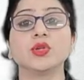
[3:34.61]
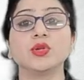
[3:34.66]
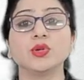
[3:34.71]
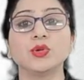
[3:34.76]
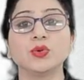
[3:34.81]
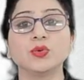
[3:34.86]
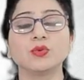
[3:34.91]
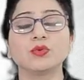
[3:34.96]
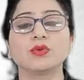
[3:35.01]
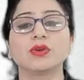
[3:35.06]

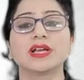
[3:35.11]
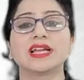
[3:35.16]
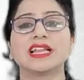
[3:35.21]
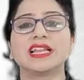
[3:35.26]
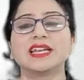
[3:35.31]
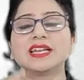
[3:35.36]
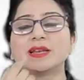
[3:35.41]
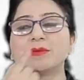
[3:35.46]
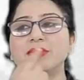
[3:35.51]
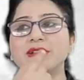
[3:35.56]
U.
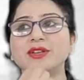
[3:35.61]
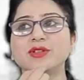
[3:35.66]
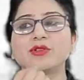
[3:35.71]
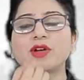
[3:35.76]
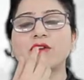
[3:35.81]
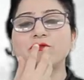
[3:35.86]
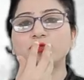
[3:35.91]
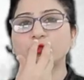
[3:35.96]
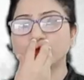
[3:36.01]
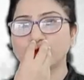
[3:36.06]
Little bit you
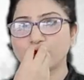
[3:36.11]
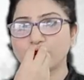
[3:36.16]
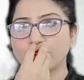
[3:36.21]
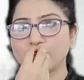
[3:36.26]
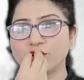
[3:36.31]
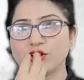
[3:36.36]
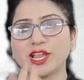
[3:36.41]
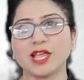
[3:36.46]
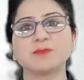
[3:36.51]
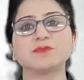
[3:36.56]
have to roll
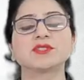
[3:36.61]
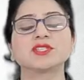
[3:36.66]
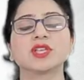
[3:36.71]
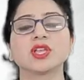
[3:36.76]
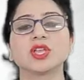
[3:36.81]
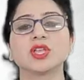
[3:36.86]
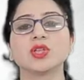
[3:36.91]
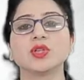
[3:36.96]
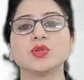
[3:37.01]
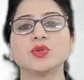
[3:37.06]
your lips.
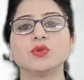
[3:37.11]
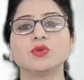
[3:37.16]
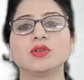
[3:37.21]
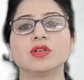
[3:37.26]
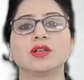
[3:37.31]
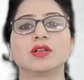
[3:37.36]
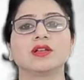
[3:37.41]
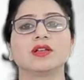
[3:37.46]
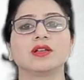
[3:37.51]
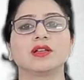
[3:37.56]
U.
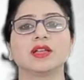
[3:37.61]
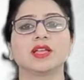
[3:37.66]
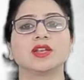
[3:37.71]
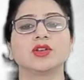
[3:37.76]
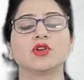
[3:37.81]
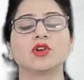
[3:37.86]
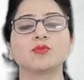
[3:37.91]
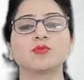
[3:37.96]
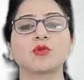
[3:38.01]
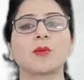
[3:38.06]

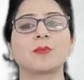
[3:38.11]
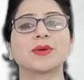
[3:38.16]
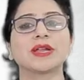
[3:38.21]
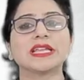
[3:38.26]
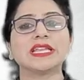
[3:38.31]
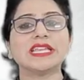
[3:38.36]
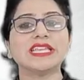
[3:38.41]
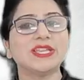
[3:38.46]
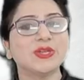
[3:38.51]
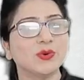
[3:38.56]
Not proper
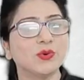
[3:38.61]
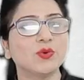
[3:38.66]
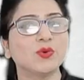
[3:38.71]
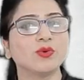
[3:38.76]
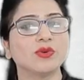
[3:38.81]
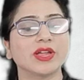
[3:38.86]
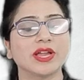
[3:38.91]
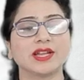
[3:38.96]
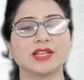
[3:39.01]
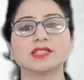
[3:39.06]

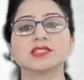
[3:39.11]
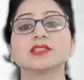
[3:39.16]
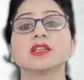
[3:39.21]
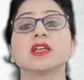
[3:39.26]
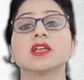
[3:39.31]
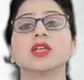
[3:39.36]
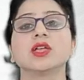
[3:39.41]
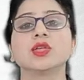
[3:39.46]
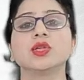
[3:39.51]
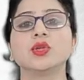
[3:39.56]
U. It is
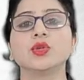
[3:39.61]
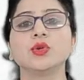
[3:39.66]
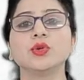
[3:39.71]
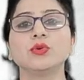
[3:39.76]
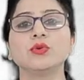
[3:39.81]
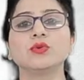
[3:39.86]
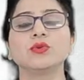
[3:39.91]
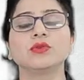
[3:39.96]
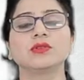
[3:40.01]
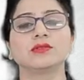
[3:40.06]

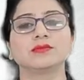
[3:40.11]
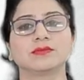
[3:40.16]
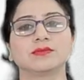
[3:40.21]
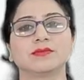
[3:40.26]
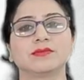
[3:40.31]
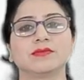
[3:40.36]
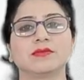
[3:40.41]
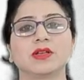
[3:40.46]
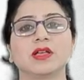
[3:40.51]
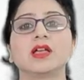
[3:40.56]
U.
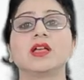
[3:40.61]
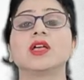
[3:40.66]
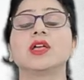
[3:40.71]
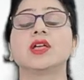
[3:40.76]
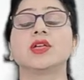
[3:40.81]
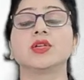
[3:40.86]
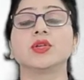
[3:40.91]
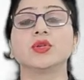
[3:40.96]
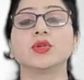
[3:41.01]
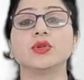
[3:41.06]

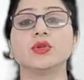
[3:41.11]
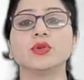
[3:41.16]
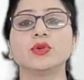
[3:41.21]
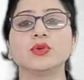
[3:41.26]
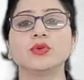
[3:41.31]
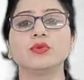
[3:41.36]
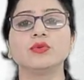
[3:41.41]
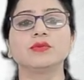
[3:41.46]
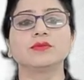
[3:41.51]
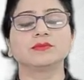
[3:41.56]

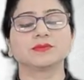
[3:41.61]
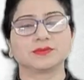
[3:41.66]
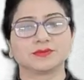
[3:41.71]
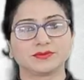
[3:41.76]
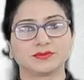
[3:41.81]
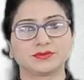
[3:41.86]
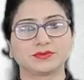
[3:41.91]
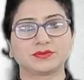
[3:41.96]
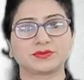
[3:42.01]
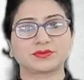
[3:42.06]
U.
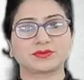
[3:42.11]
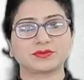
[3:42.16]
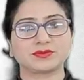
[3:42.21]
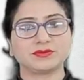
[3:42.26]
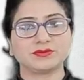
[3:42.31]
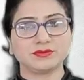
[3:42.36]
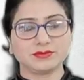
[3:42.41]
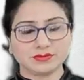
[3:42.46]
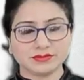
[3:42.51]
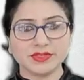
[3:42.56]

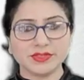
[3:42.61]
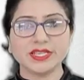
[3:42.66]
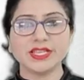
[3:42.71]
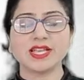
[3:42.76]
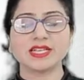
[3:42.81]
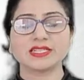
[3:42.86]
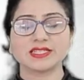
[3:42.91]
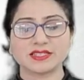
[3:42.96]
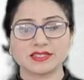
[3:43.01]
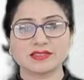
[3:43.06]

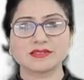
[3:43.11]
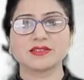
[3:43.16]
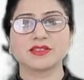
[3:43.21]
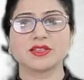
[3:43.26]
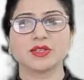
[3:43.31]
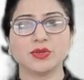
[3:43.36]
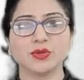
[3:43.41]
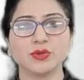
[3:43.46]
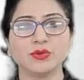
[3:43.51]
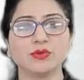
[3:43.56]
Yes.
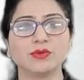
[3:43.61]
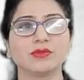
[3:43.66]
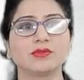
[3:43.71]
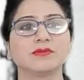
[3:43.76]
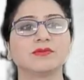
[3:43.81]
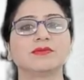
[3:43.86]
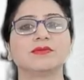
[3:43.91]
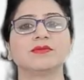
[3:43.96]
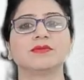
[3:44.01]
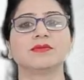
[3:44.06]
U.
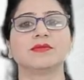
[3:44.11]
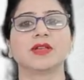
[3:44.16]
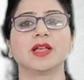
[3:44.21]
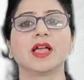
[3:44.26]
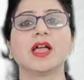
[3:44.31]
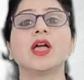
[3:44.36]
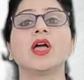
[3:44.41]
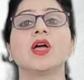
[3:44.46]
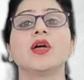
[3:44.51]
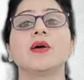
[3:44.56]

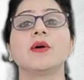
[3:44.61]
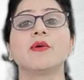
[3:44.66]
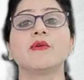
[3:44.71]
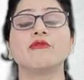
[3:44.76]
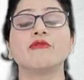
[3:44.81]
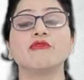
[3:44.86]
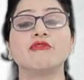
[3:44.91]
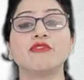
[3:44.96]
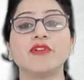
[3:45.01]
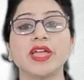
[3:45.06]

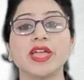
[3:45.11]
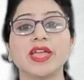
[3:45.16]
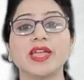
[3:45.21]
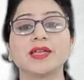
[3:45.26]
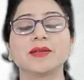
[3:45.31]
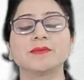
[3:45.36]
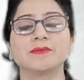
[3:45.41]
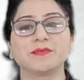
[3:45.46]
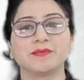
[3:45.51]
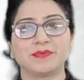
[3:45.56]

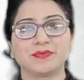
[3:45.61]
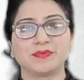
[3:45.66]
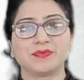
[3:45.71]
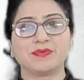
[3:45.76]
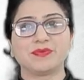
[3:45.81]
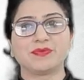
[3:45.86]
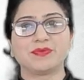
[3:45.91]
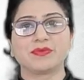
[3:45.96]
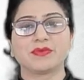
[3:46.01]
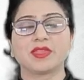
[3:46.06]
V.
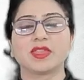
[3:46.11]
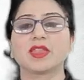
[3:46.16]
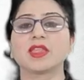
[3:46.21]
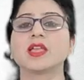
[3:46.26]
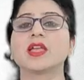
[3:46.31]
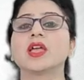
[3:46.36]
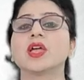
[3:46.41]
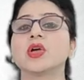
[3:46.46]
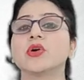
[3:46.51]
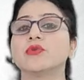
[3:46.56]

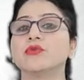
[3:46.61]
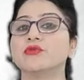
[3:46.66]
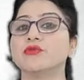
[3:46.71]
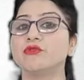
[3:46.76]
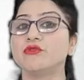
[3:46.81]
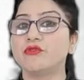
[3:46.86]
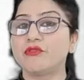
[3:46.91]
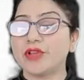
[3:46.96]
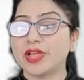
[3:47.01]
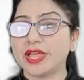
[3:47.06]

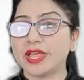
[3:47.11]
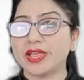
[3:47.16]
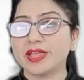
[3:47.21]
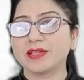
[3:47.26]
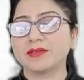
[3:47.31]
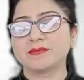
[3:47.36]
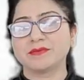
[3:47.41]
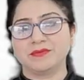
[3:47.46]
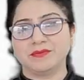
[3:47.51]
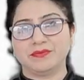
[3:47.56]
V.